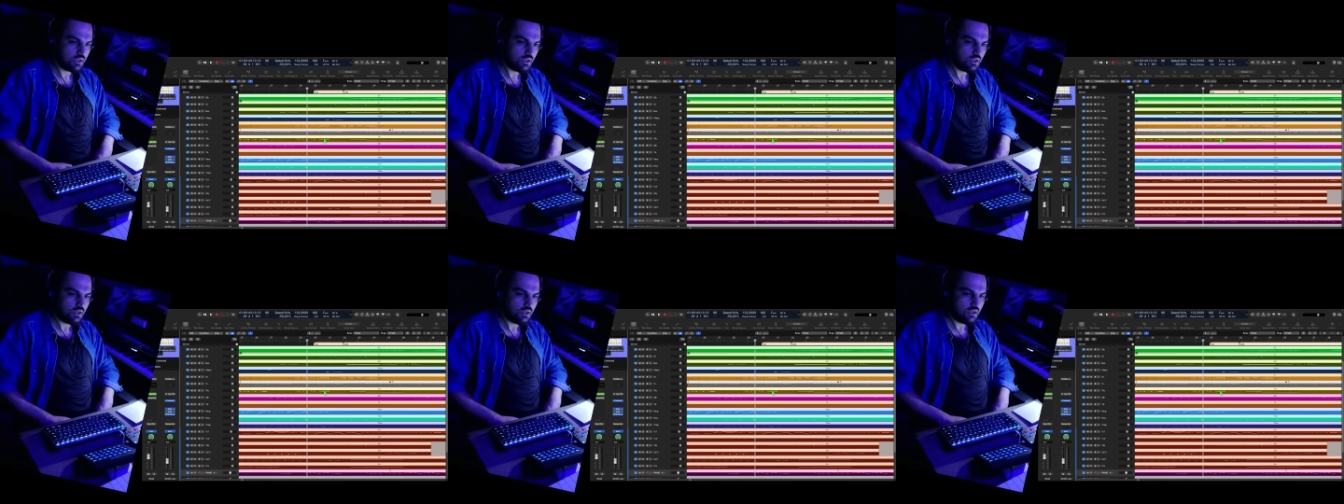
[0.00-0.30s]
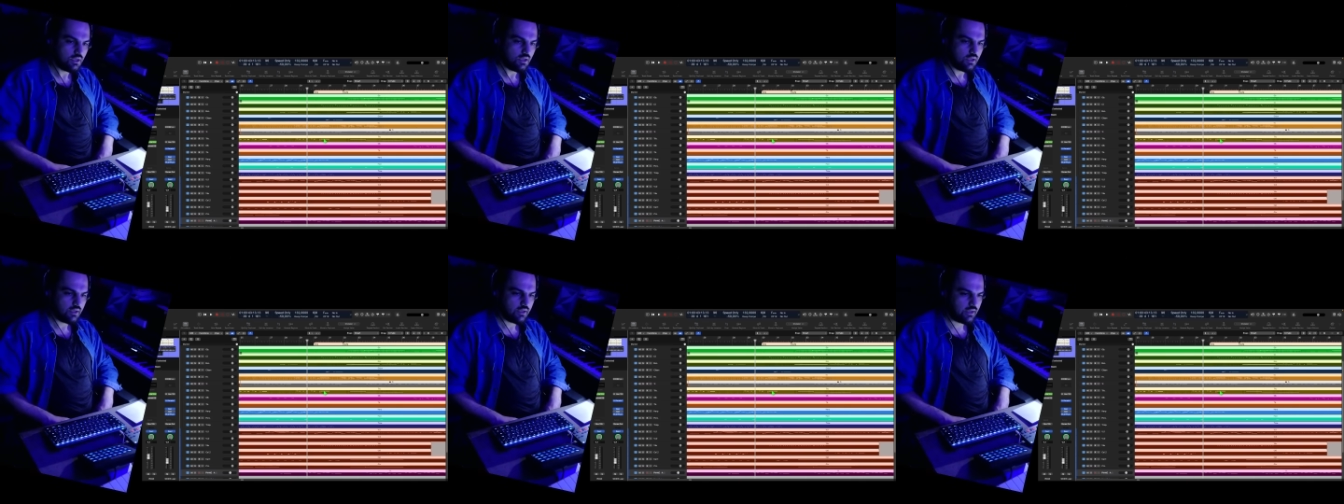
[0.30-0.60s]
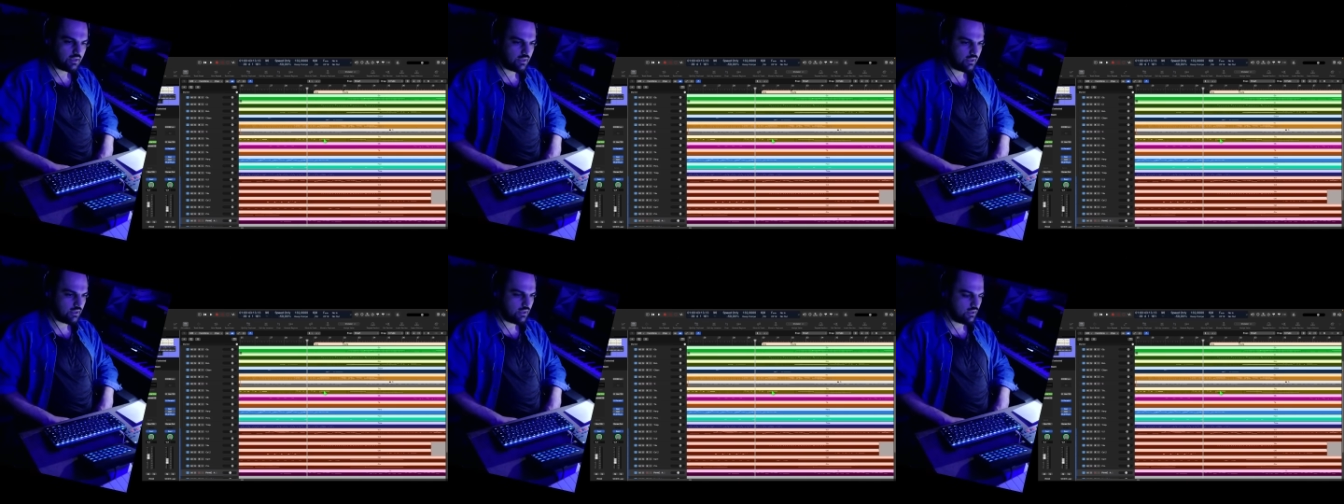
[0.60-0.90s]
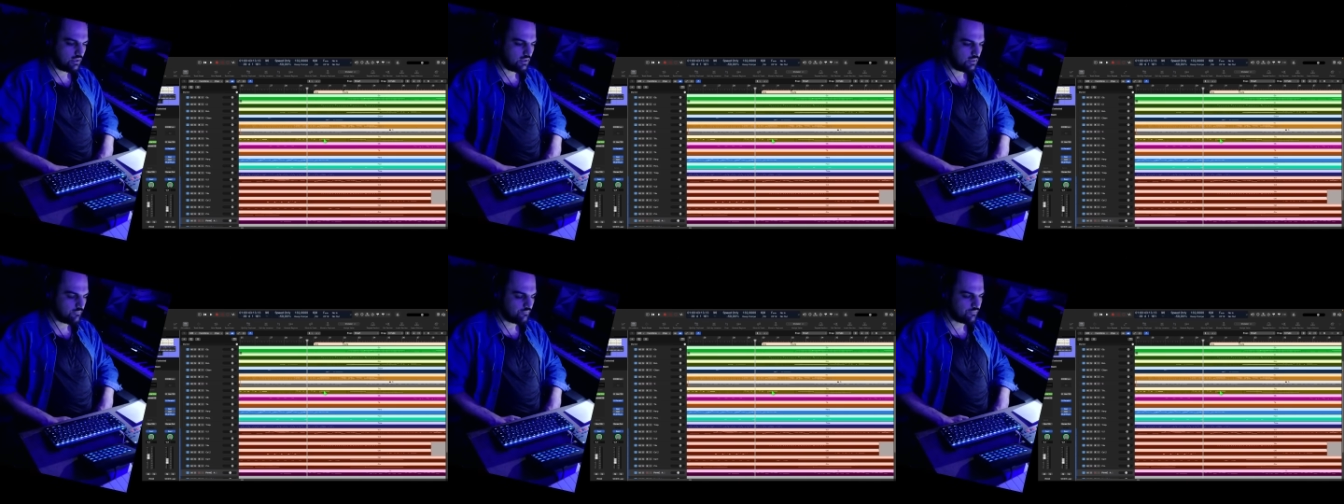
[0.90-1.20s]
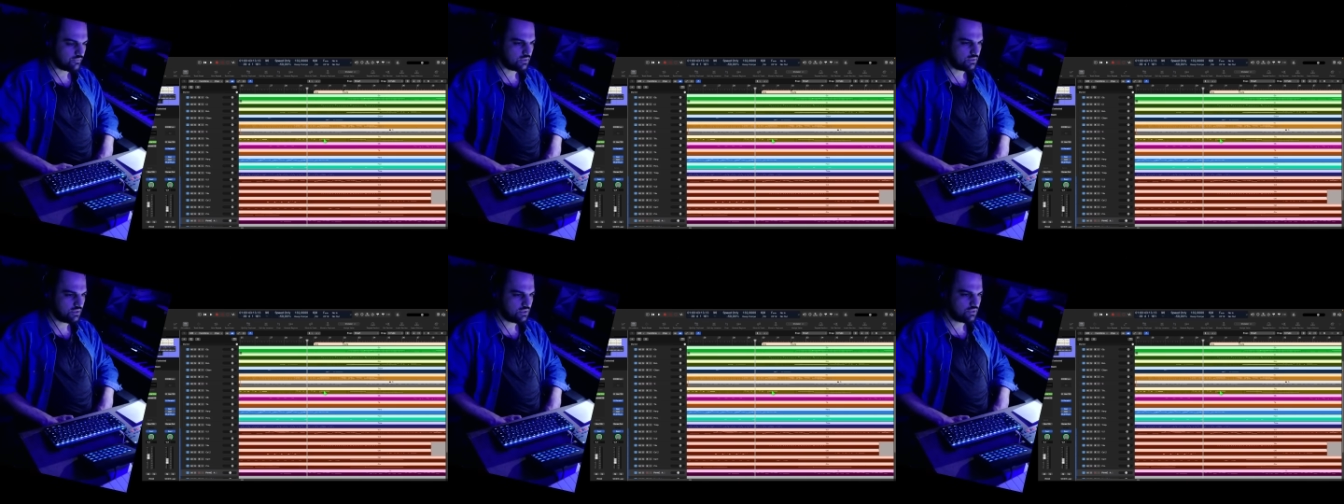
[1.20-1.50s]
And
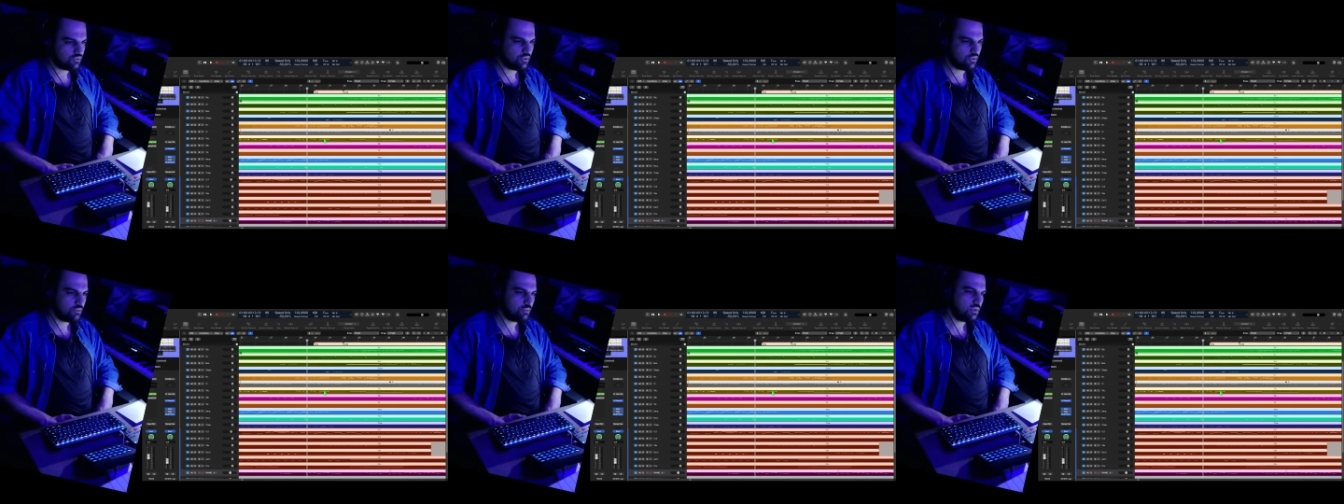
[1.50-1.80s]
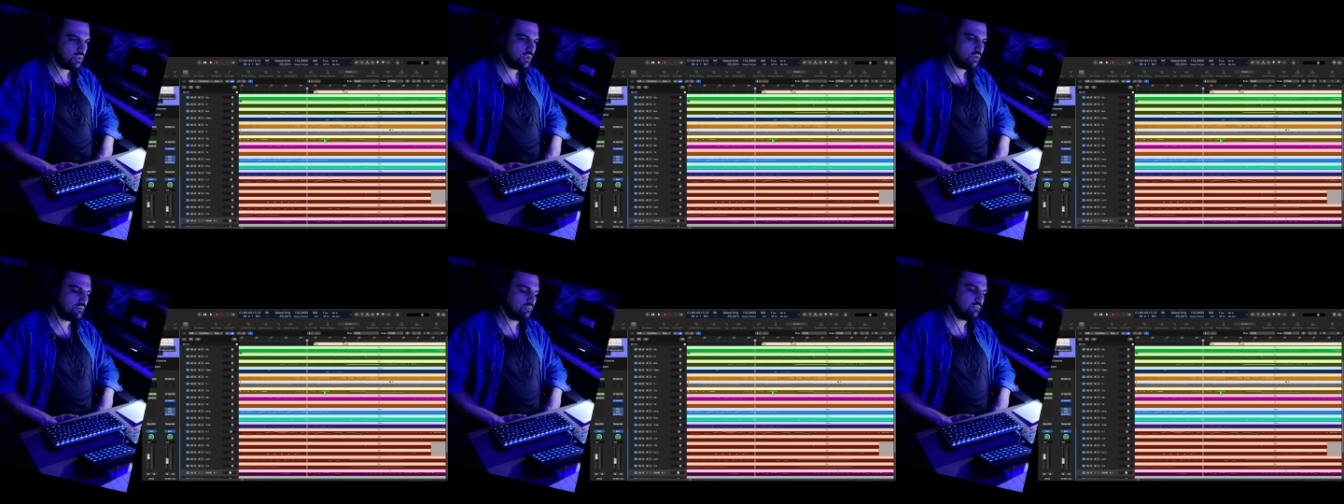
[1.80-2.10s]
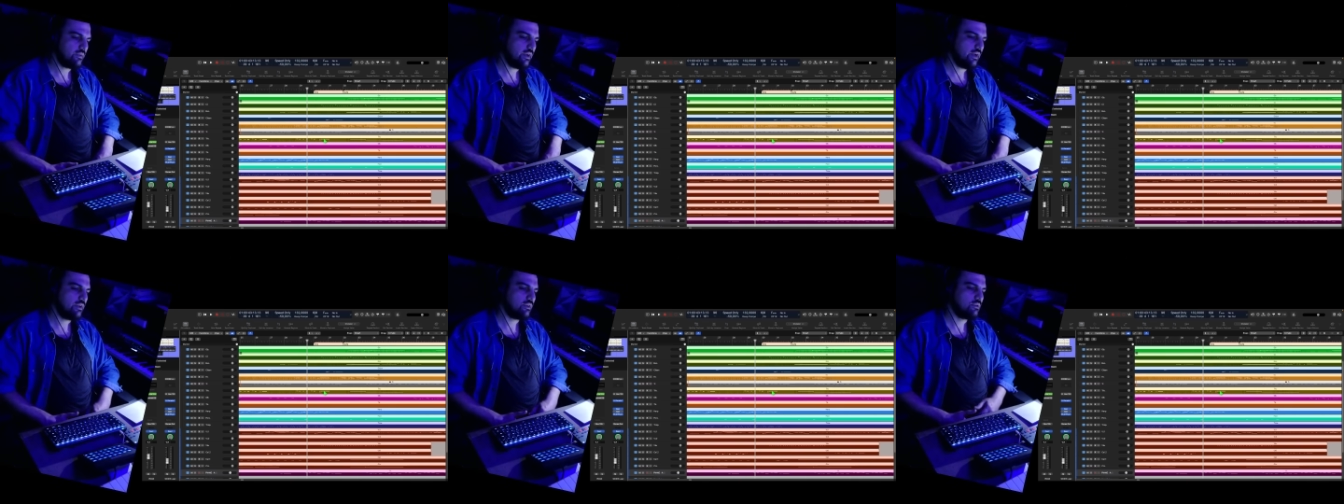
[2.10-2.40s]
this will be a very